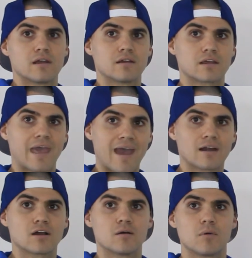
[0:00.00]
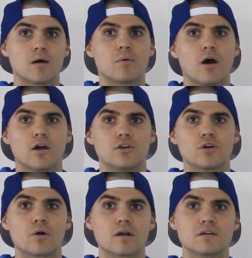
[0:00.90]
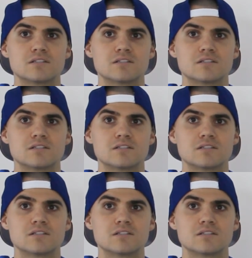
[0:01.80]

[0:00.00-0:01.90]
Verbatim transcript: It can come up on your